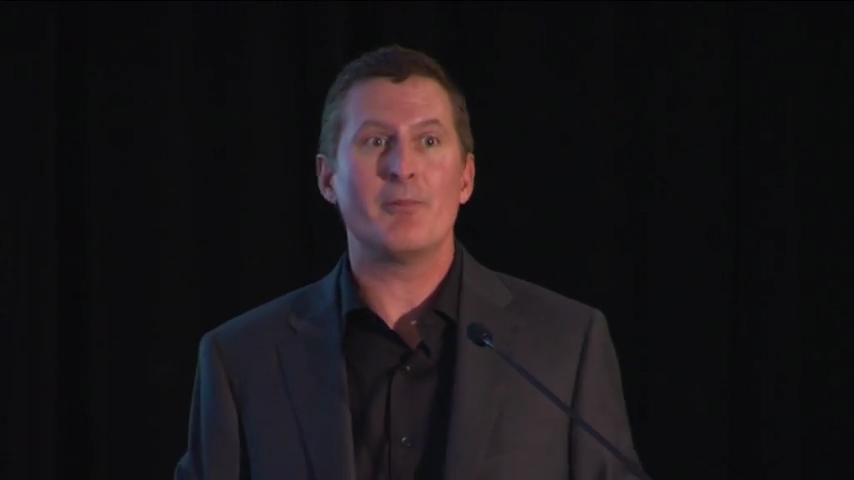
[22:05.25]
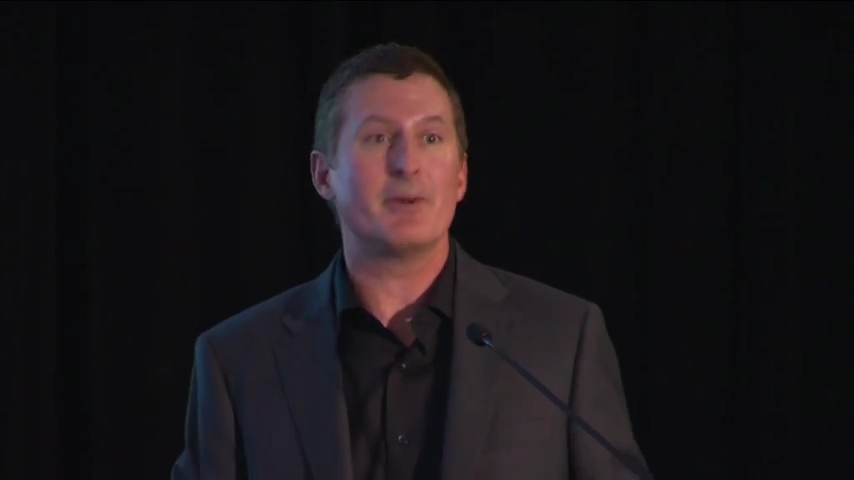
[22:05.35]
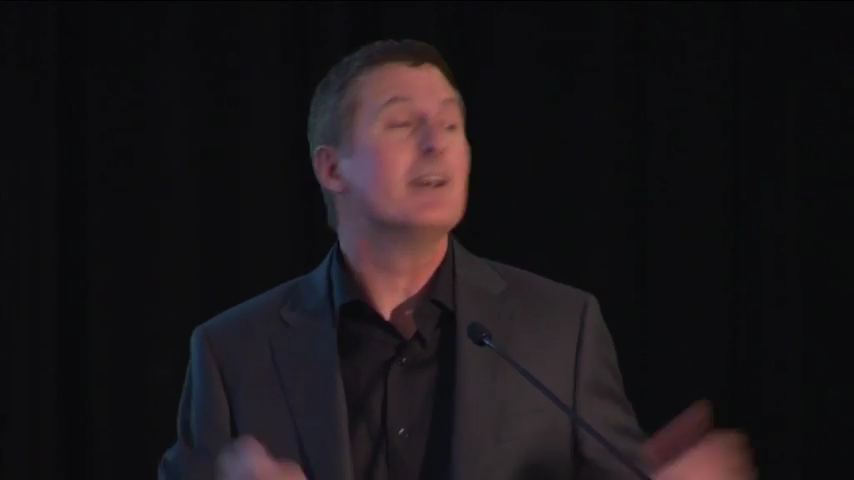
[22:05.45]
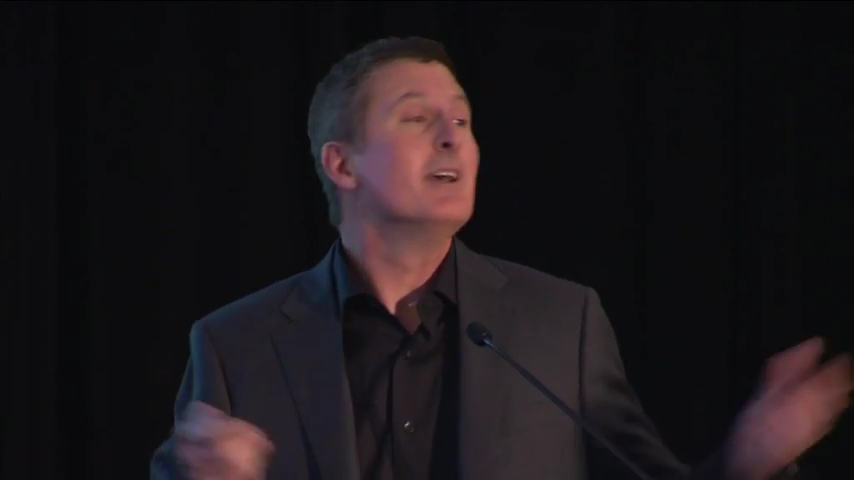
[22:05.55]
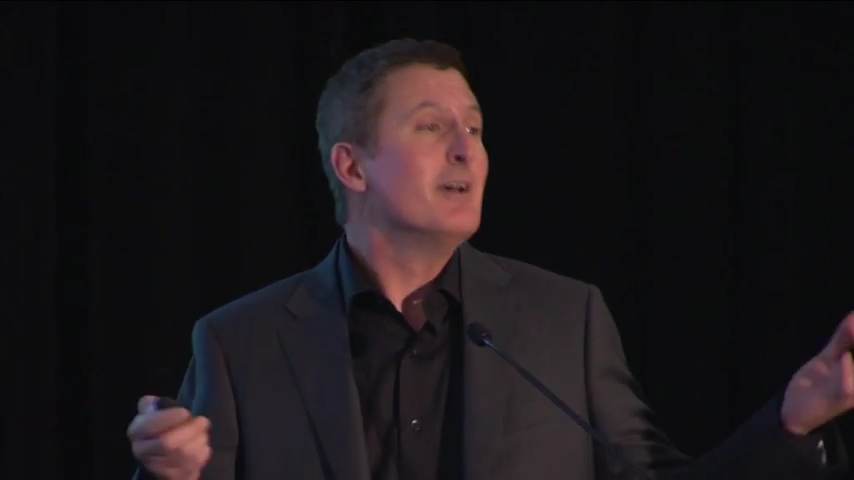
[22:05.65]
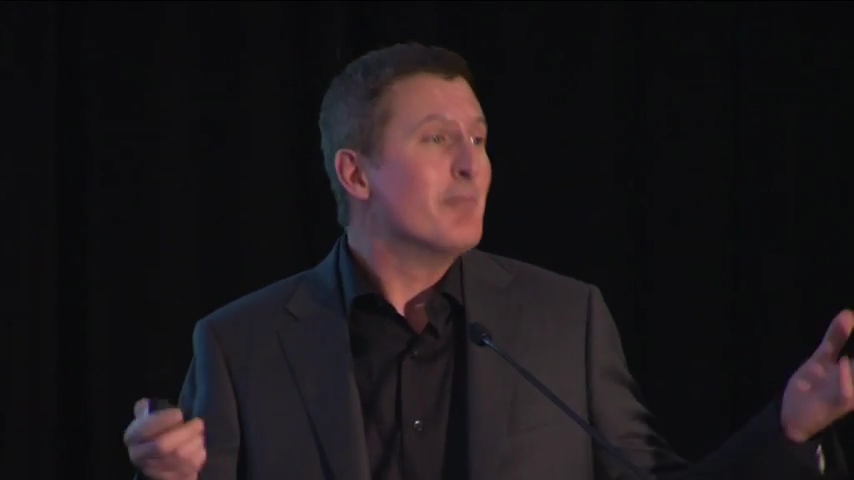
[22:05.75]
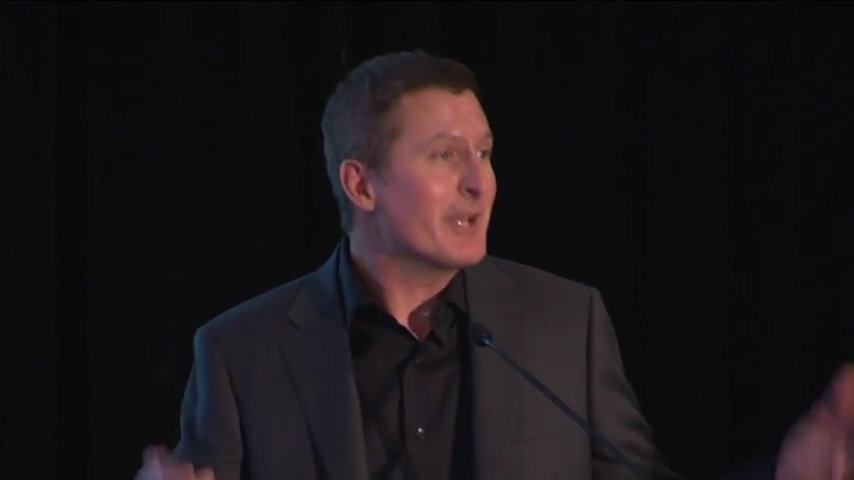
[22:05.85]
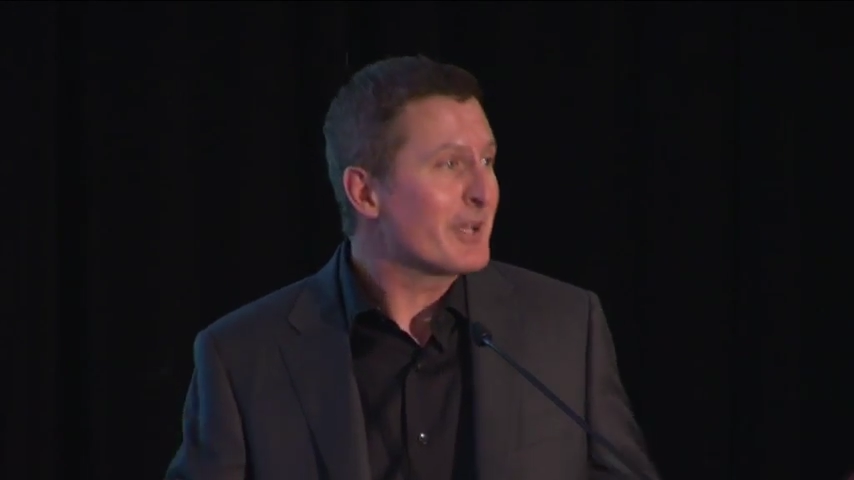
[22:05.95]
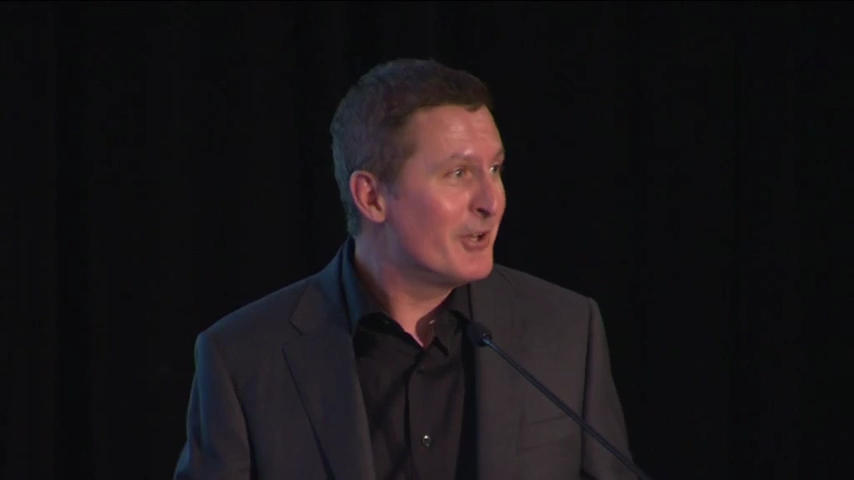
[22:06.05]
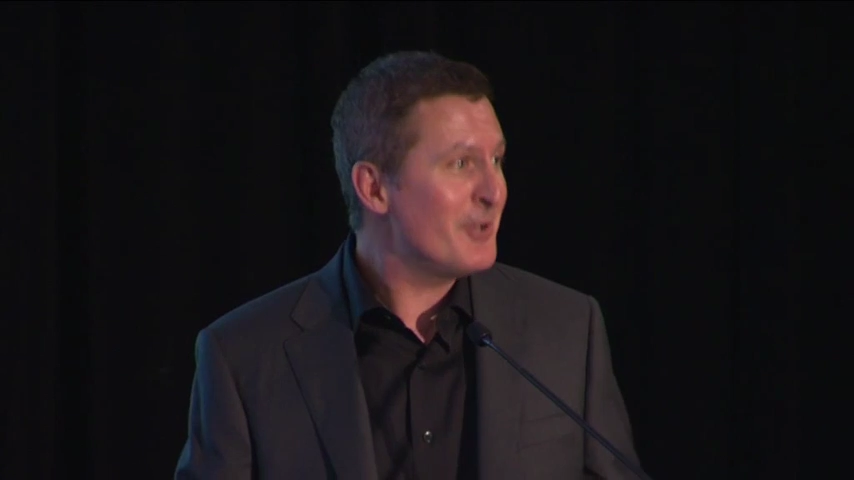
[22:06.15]
up, but
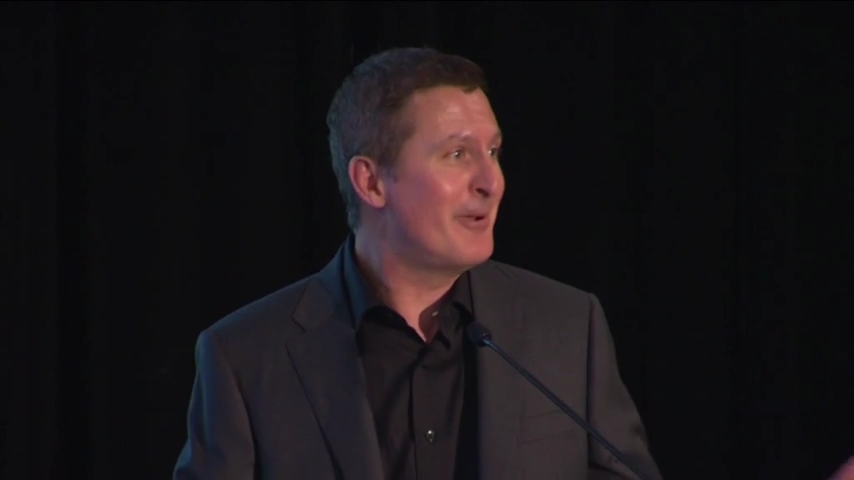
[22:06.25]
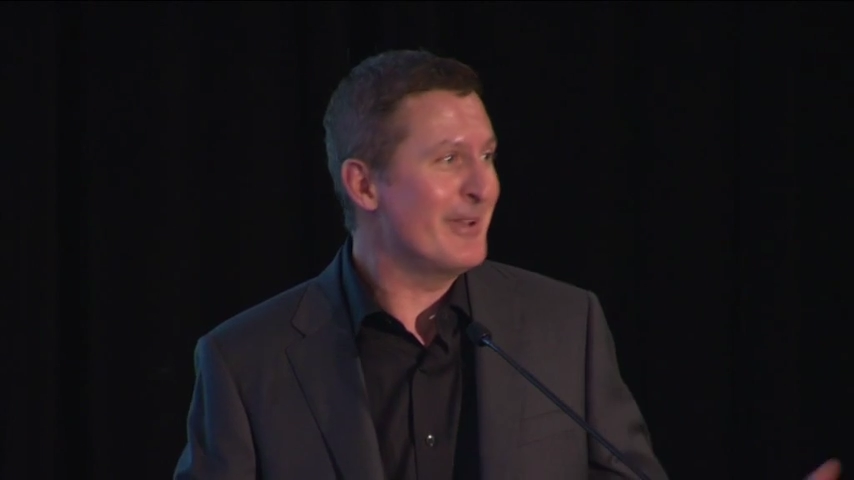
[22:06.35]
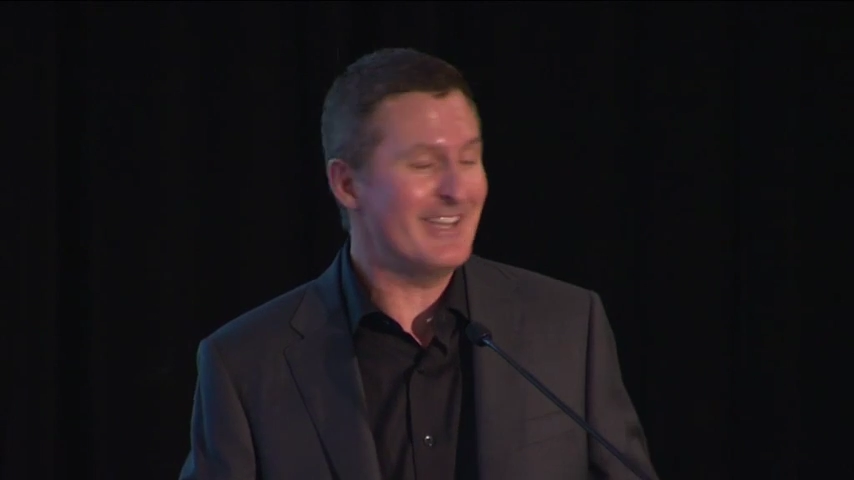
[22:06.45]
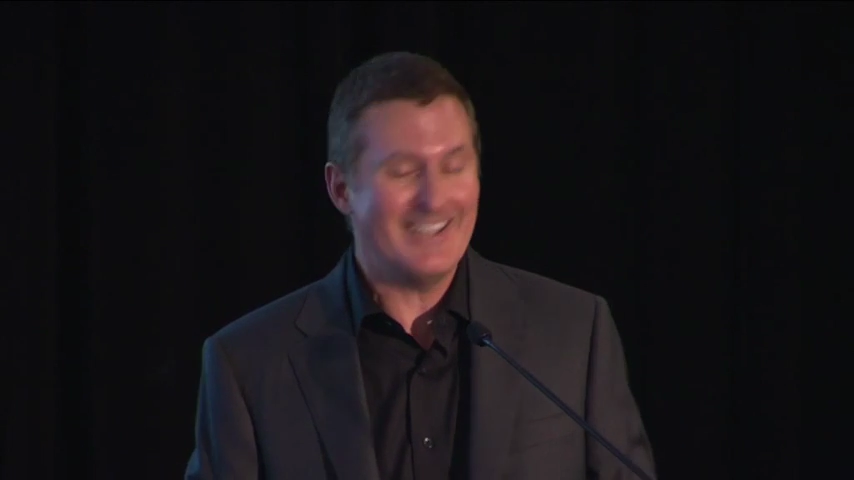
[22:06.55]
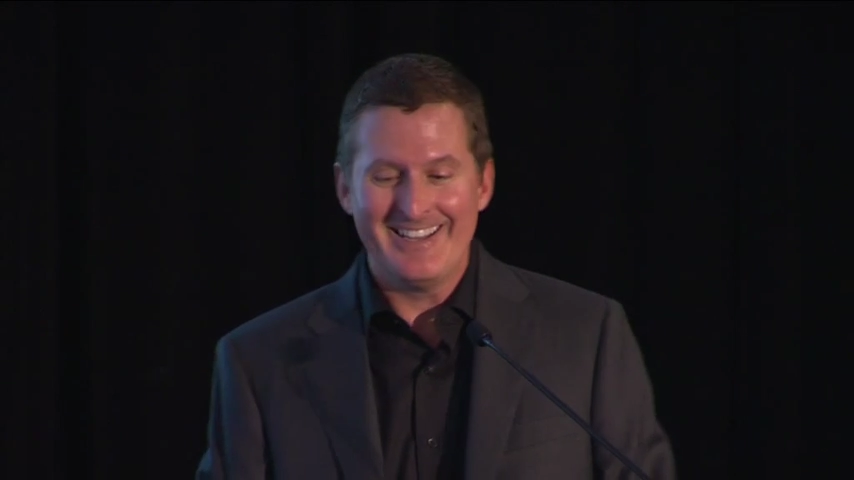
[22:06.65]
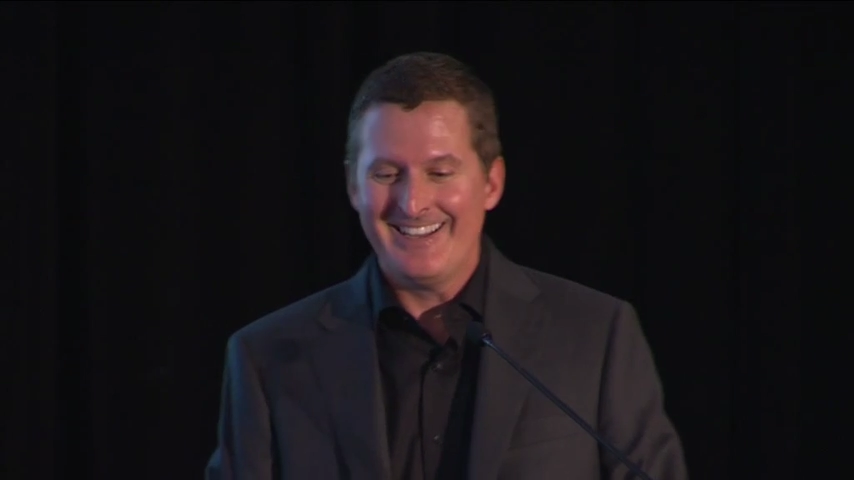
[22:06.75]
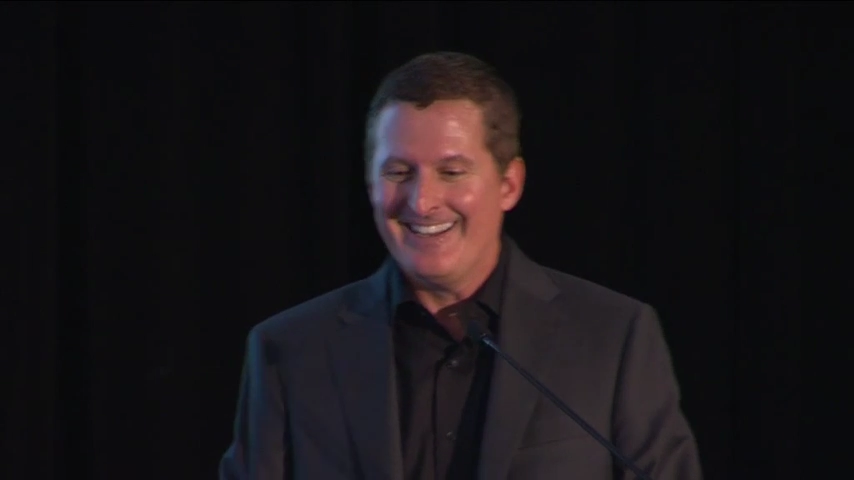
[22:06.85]
it could be.